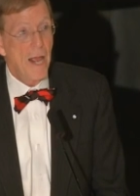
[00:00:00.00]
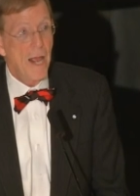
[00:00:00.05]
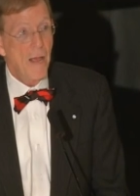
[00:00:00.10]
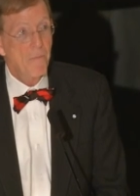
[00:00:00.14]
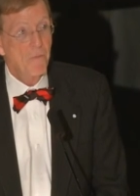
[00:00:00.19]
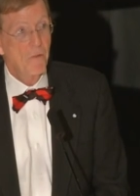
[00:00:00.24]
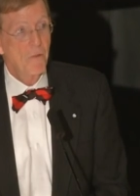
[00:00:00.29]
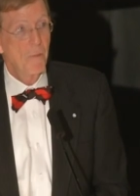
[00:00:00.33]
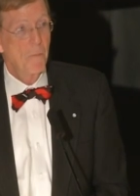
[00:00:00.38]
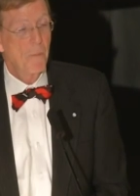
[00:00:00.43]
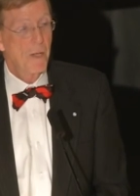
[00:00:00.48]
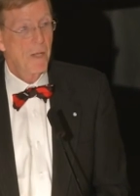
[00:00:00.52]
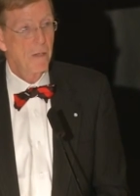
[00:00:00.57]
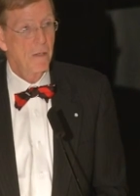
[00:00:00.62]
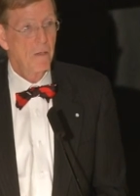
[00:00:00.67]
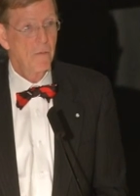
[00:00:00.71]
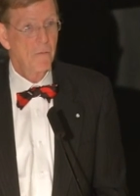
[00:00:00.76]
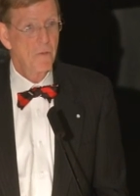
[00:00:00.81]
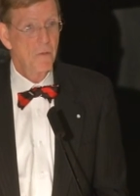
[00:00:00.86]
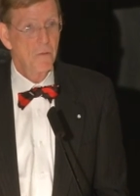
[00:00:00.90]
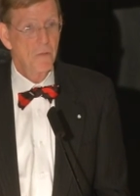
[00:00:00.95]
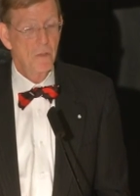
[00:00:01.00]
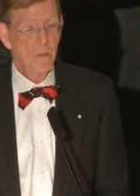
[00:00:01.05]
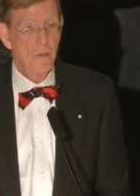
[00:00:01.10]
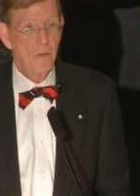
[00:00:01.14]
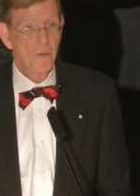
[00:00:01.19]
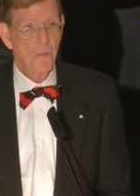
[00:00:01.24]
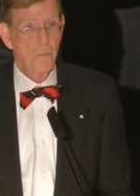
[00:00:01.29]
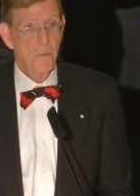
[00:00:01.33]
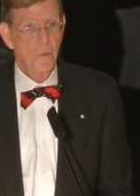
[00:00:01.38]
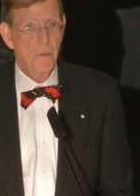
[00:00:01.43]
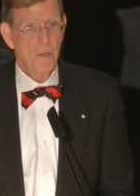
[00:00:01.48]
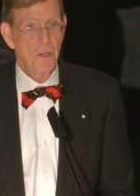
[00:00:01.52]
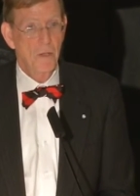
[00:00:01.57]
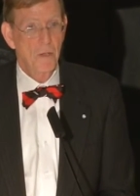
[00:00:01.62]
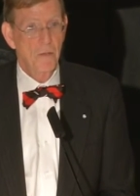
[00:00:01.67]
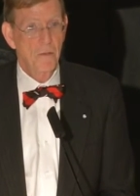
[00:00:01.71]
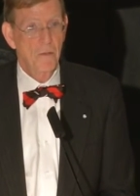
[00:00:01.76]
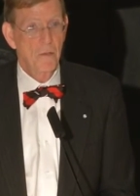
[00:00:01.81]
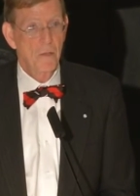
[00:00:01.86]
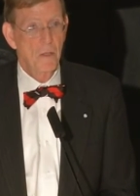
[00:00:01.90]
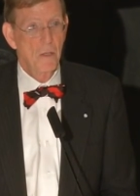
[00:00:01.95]
after the Battle of Eutaw
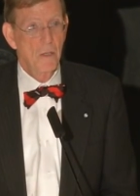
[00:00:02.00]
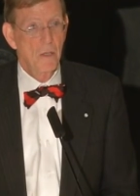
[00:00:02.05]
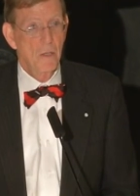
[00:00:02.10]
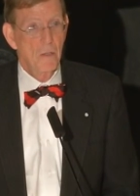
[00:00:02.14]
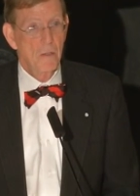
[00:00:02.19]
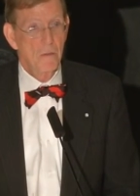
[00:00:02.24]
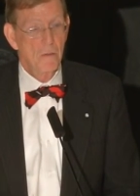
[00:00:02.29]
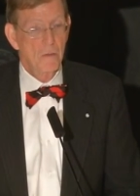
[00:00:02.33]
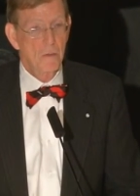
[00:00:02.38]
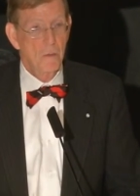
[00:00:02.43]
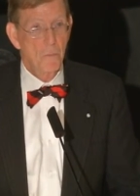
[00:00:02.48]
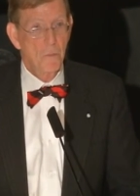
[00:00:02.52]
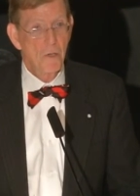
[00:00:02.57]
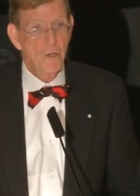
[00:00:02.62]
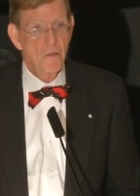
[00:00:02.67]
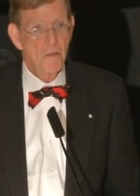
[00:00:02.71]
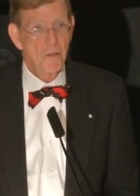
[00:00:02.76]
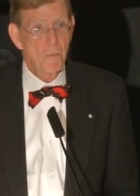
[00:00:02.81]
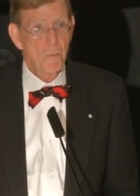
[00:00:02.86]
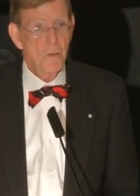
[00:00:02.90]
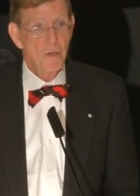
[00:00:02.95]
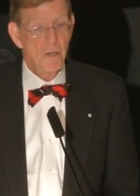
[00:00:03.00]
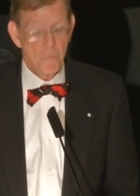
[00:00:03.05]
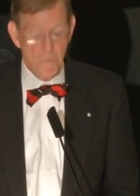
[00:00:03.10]
Springs, the British are pretty